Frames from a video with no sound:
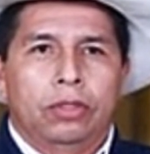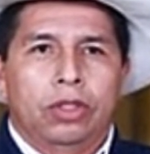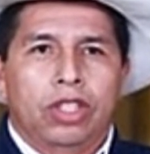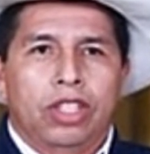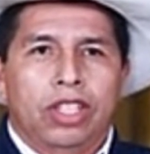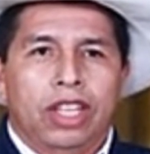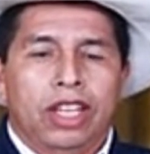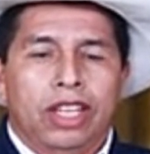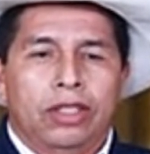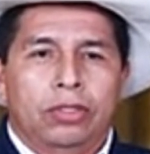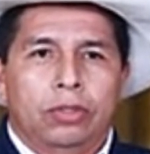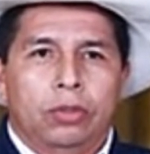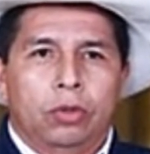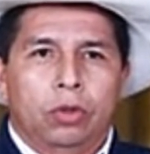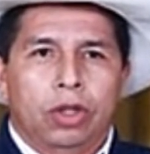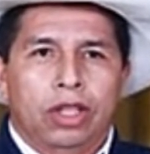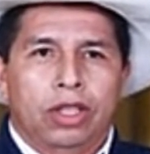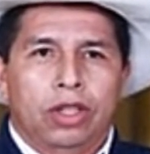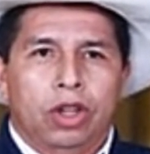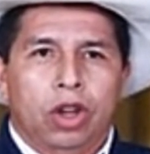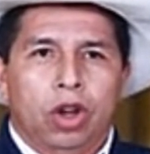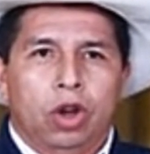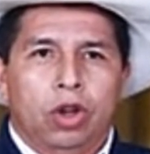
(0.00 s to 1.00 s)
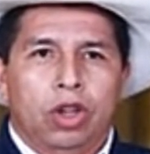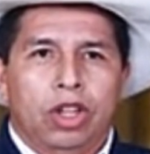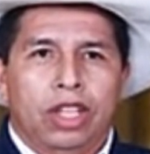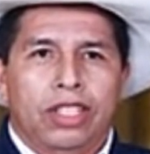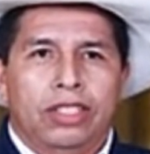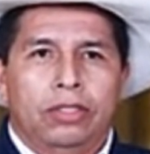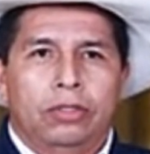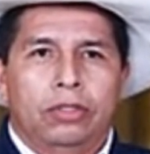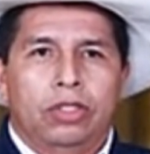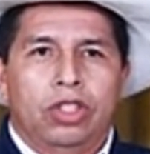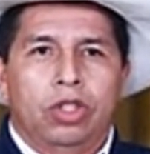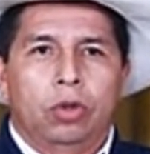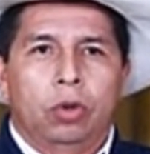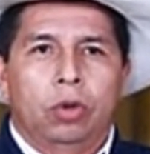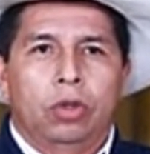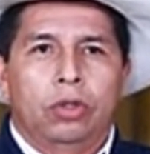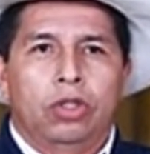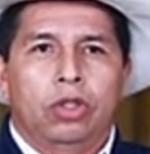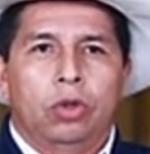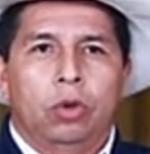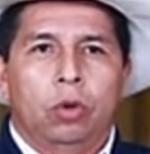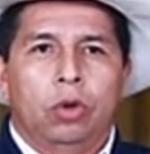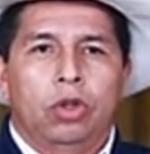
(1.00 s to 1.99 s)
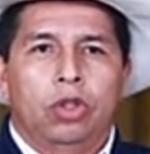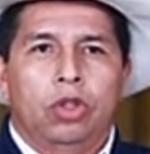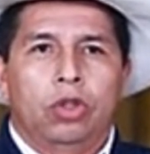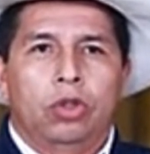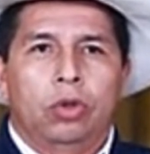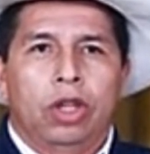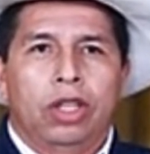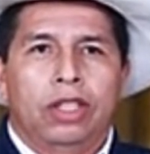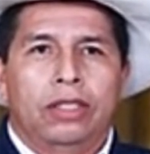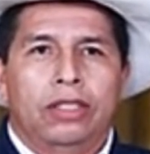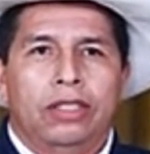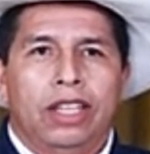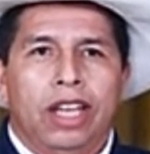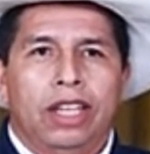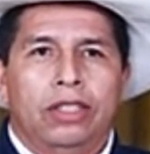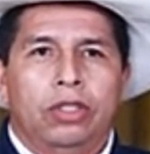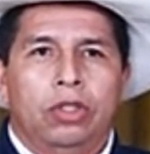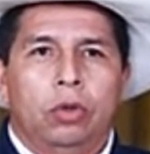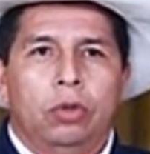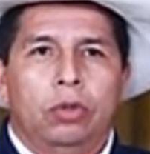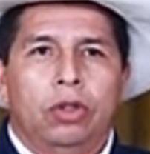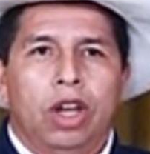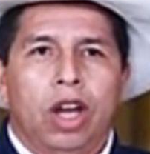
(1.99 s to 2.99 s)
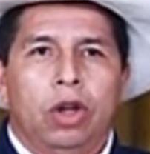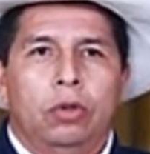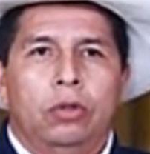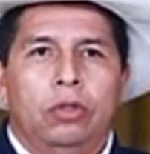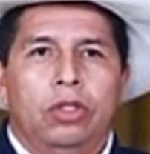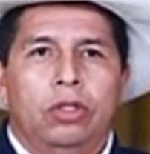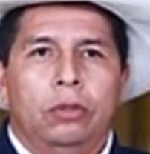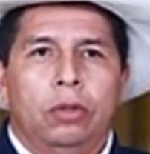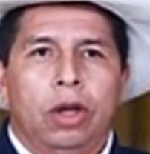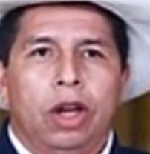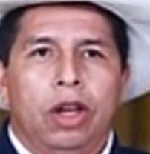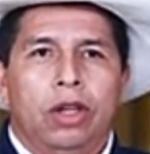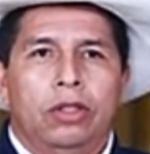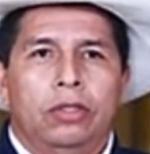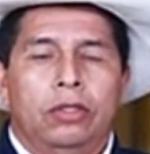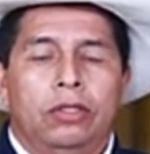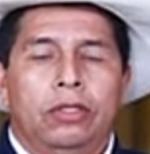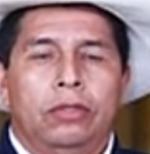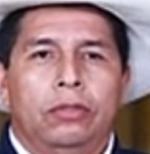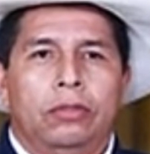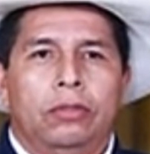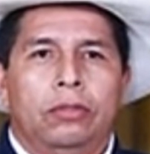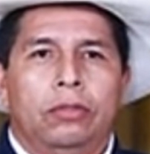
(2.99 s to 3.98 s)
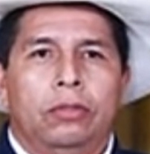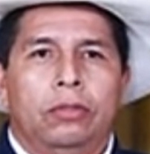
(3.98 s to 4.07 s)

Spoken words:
G3 are individuals who are treated and do not respond.